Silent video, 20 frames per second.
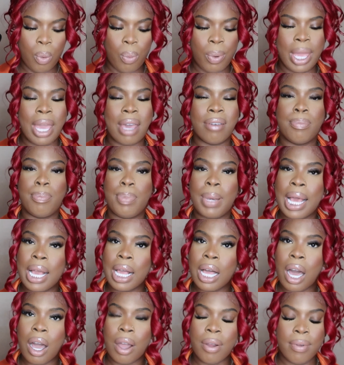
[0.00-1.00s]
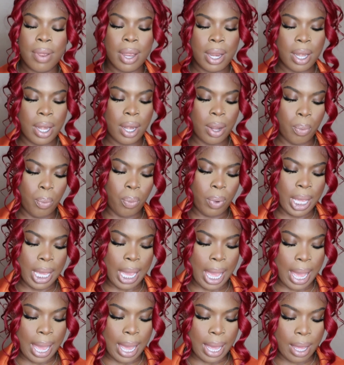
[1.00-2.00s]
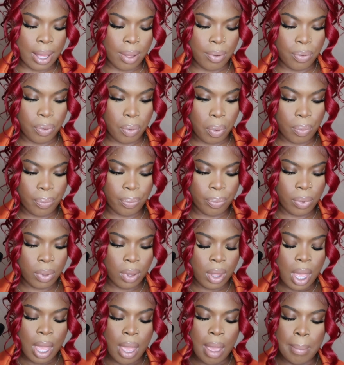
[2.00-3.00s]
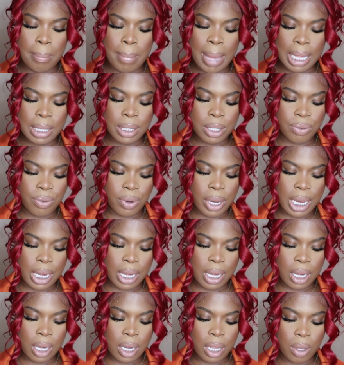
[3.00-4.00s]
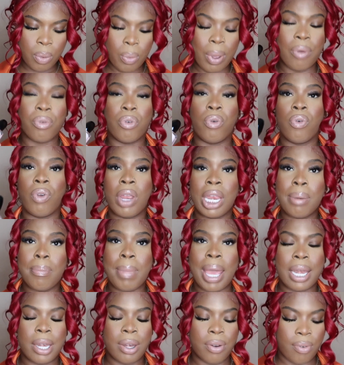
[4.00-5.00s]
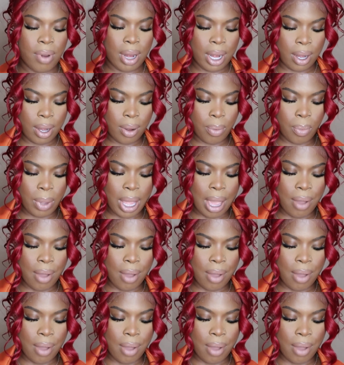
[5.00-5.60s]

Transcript: We have blackcurrant, we have mandarin, we have green mandarin, we